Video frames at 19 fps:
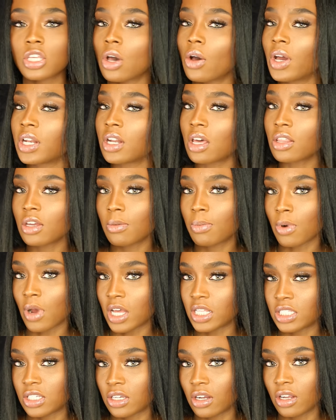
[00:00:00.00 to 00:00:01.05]
So another
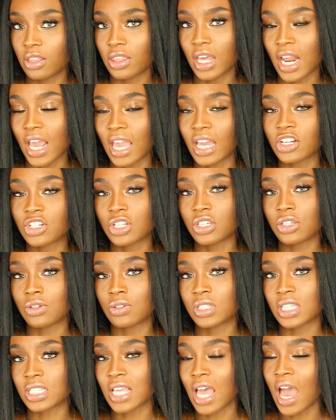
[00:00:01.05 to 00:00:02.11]
bronzer that I actually
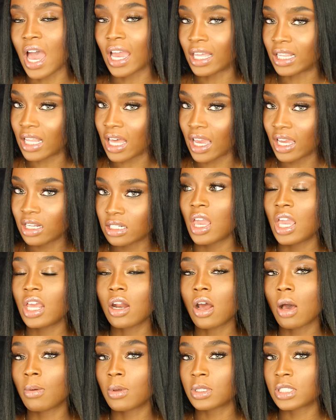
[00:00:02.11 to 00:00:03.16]
use as a highlight in
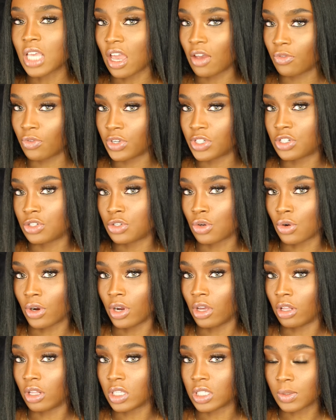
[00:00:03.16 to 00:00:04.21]
almost every
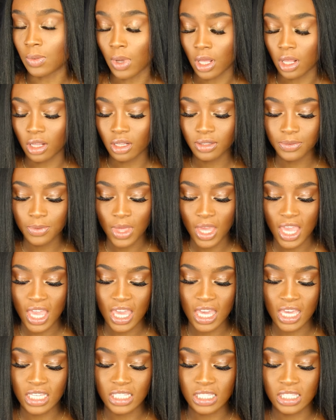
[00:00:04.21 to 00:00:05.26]
tutorial as well
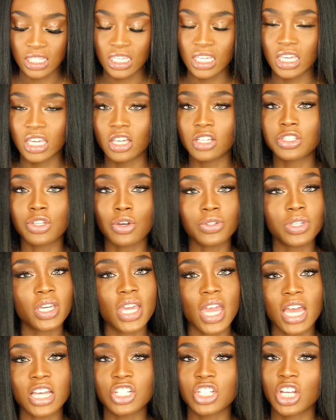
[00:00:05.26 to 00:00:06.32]
is the Sonia
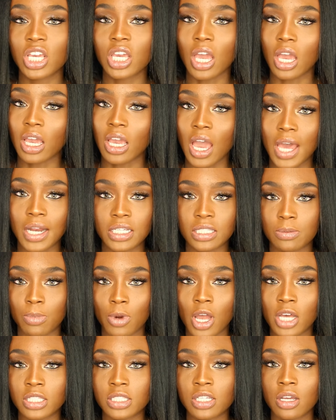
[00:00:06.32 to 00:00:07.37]
Kashuk Goddess
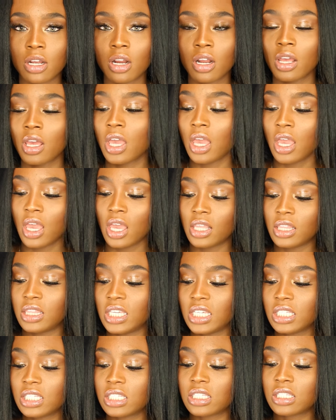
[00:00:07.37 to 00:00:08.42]
Bronzer.
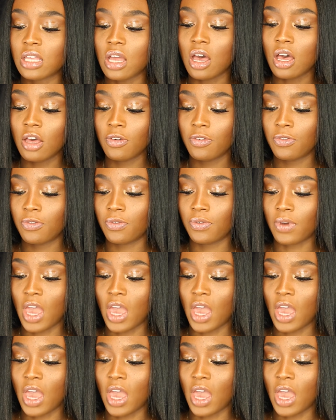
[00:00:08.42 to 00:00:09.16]
This stuff